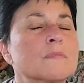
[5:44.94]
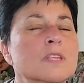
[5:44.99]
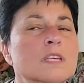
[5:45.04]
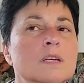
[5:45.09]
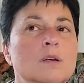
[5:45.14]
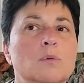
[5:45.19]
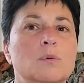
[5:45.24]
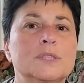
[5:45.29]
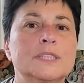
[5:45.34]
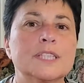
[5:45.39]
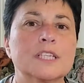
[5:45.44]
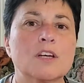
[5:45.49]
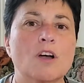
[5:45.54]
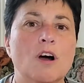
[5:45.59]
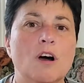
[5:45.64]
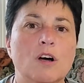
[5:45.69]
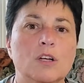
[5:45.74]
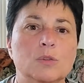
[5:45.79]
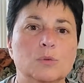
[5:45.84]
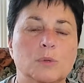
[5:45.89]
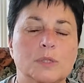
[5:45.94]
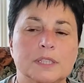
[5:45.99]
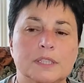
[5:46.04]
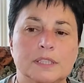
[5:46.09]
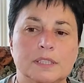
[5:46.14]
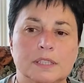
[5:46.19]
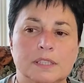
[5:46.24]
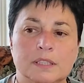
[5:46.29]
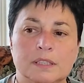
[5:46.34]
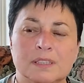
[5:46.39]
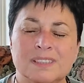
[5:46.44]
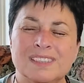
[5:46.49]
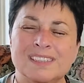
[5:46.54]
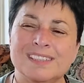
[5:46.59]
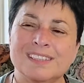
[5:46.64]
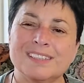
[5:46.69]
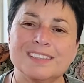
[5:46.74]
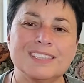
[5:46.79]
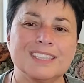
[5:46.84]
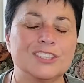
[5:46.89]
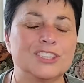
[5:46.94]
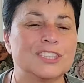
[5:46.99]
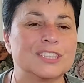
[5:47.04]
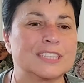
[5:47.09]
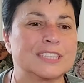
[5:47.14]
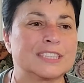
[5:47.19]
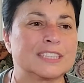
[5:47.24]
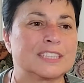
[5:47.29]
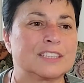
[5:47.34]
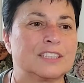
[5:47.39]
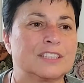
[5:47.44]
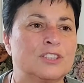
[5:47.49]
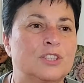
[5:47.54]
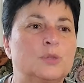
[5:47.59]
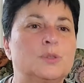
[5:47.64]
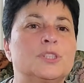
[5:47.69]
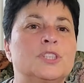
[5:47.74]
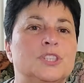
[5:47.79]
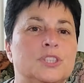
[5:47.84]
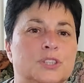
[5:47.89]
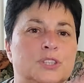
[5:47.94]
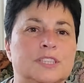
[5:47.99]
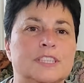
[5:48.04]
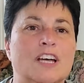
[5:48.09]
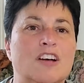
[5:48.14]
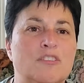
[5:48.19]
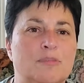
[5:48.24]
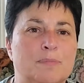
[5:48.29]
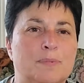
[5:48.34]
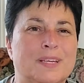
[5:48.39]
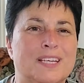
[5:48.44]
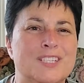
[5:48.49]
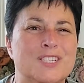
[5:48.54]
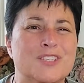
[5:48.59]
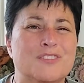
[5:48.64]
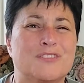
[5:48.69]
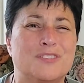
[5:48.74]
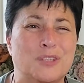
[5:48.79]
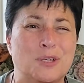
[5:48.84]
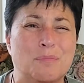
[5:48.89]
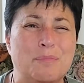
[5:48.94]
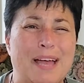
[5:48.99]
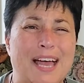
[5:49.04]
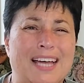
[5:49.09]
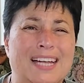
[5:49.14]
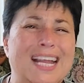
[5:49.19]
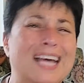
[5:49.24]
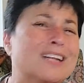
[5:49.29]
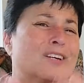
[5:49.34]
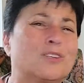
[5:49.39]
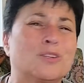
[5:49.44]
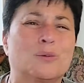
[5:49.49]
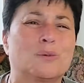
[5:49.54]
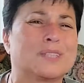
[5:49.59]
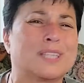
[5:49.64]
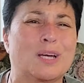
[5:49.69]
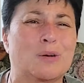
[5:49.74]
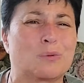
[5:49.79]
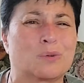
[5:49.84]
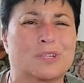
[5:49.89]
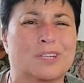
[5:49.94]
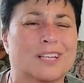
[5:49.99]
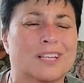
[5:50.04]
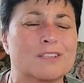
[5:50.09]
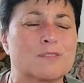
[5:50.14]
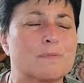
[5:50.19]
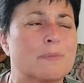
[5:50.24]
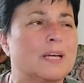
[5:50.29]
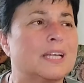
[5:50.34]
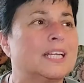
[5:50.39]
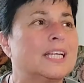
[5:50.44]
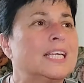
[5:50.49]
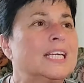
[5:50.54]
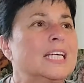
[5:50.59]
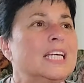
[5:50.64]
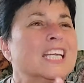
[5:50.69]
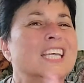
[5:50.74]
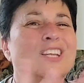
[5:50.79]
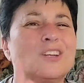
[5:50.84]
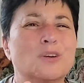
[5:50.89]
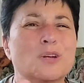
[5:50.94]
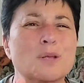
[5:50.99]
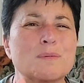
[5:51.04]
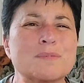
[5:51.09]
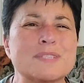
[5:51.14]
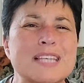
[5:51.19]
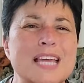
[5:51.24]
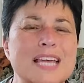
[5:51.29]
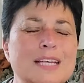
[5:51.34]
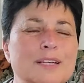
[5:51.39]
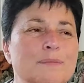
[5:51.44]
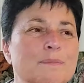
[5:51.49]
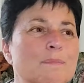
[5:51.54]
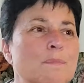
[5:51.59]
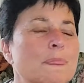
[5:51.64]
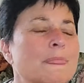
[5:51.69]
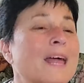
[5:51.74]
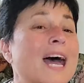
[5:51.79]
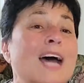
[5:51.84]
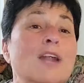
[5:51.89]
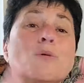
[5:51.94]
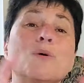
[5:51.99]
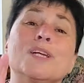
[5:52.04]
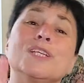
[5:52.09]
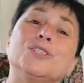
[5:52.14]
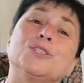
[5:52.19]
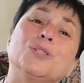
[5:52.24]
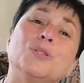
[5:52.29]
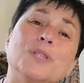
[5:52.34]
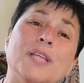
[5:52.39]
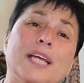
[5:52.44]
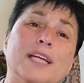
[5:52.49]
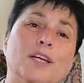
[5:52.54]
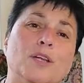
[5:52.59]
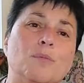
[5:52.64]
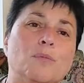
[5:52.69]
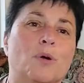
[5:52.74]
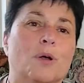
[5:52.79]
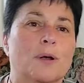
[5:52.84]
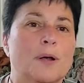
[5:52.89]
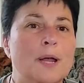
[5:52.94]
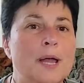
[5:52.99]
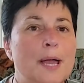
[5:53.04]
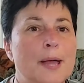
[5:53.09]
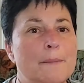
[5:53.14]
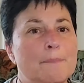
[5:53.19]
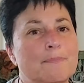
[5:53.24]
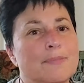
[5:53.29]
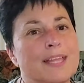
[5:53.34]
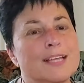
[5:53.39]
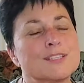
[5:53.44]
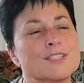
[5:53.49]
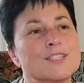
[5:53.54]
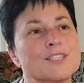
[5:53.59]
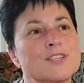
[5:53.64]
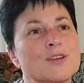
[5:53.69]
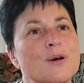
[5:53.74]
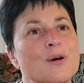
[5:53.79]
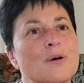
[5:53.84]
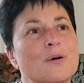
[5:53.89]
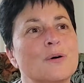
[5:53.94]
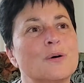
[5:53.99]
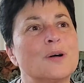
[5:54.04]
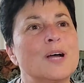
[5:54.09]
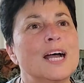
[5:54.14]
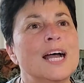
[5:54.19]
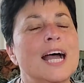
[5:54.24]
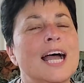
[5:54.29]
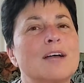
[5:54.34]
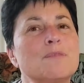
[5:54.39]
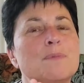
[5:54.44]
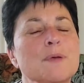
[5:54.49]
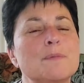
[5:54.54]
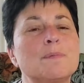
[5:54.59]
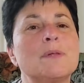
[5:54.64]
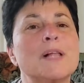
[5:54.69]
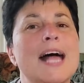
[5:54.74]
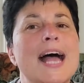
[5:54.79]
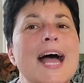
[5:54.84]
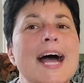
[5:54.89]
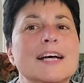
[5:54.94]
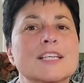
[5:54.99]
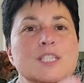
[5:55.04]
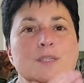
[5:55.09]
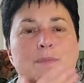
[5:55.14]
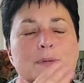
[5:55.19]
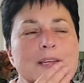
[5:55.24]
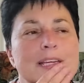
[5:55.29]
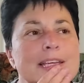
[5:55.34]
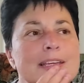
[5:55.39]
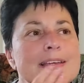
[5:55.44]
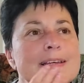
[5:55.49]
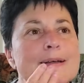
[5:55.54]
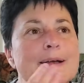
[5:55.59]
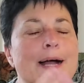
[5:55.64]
what's it called when you just do it to yourself because you feel bad? I don't know what that word is, but you know what I'm saying? I don't want to do that anymore. And so people ask me,